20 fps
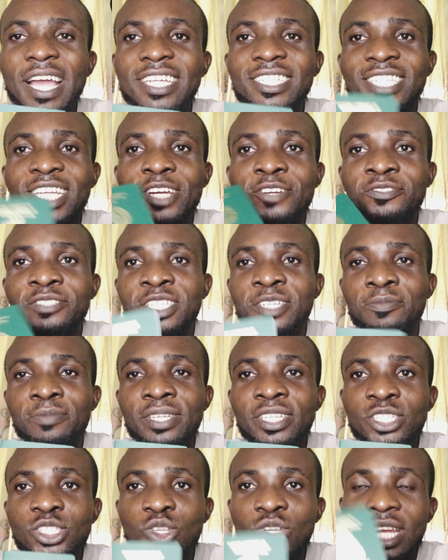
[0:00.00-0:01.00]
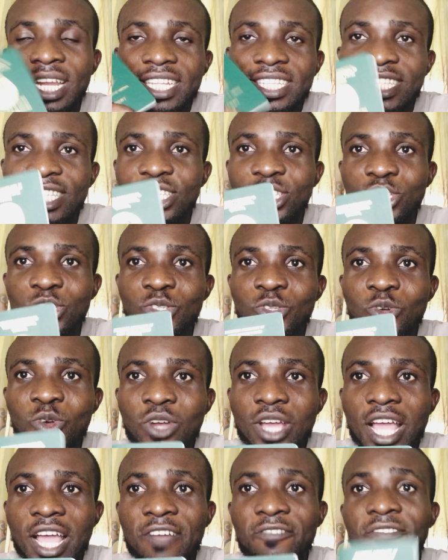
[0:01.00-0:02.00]
I delve deep into letting you
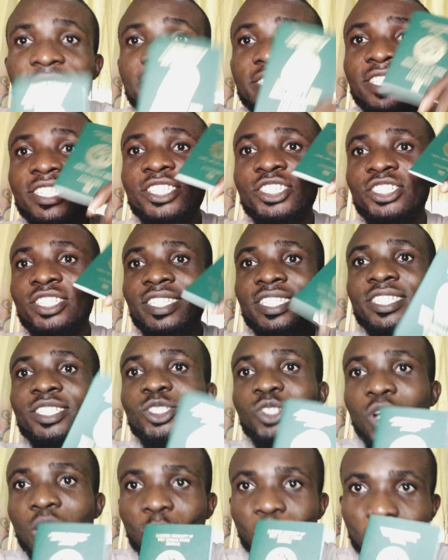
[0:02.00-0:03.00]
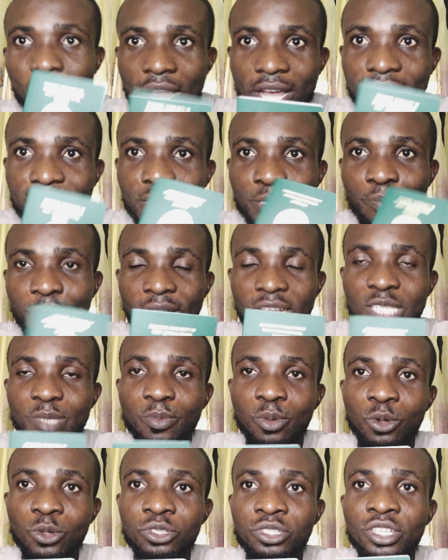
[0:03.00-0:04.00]
know everything you need to acquire this
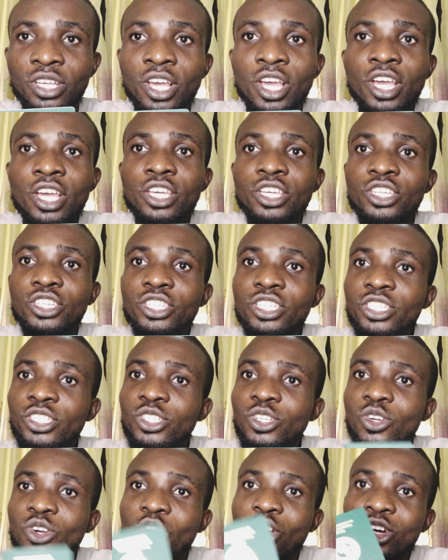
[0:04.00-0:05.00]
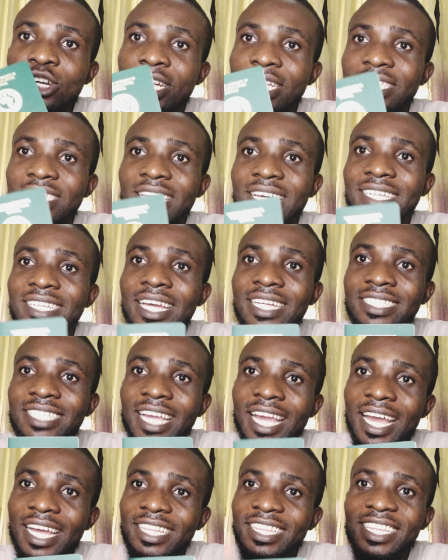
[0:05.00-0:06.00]
passport, you need to understand that
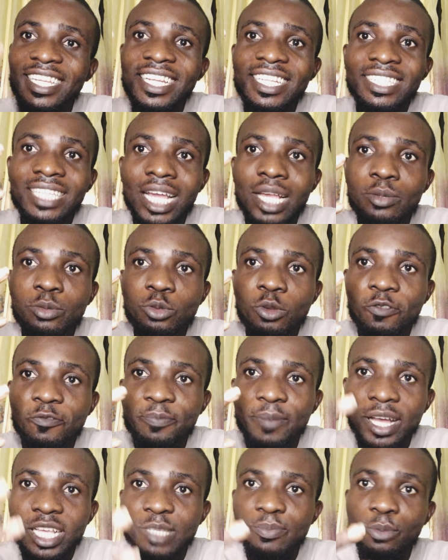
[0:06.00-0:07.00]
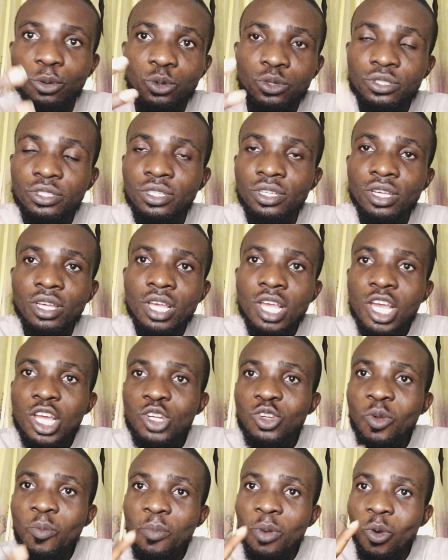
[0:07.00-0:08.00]
there are three types of passport.
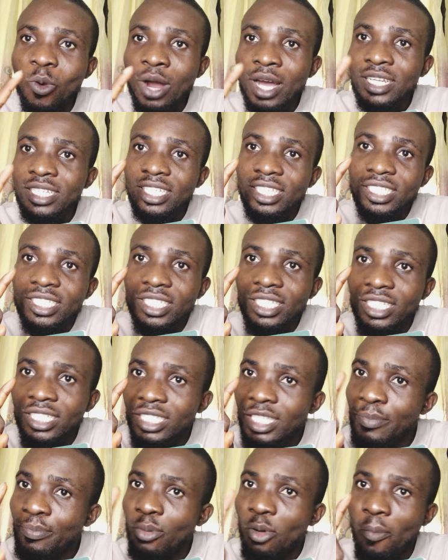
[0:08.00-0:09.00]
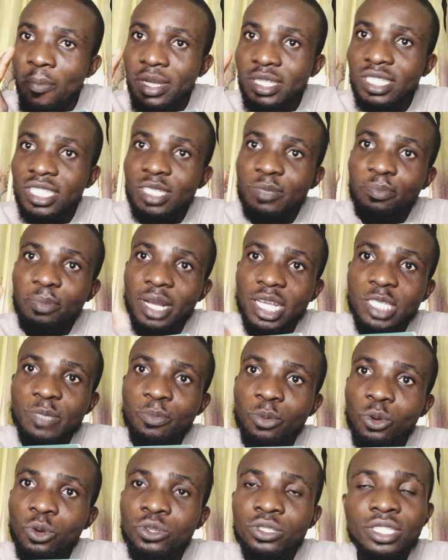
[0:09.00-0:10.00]
Number one is the diplomatic
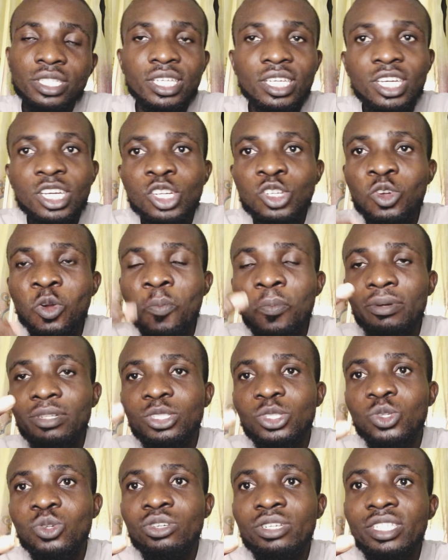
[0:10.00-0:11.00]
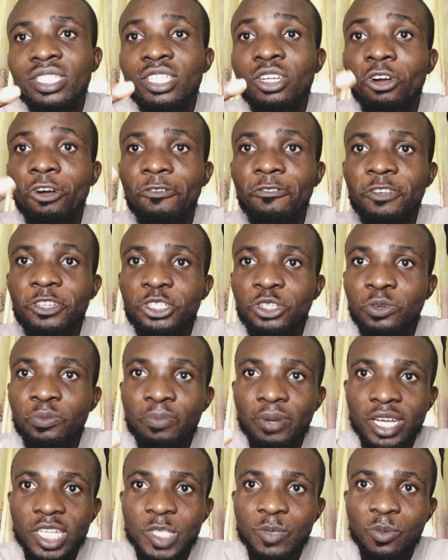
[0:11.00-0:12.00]
passport. Number two is the official
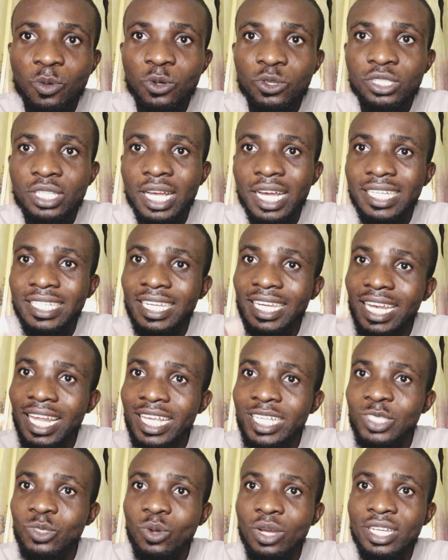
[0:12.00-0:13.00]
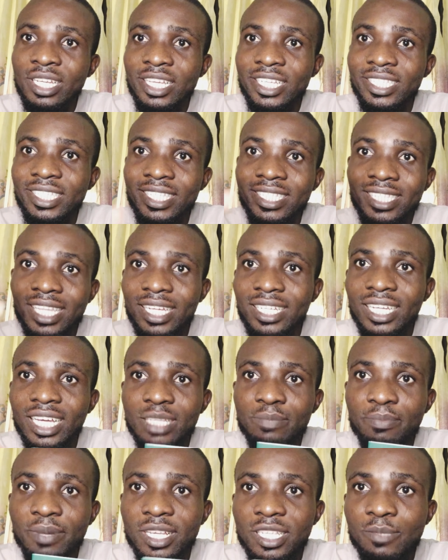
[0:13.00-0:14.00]
passport. And the last one is the
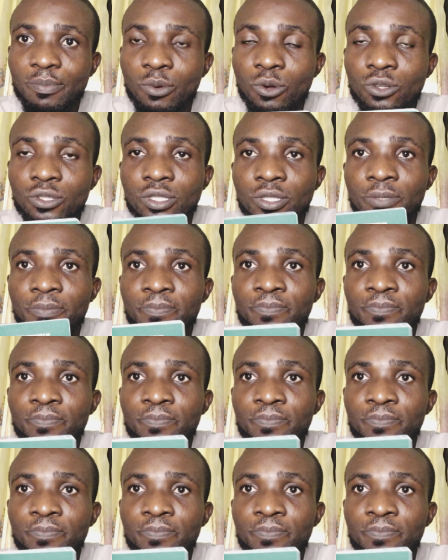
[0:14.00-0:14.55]
standard passport.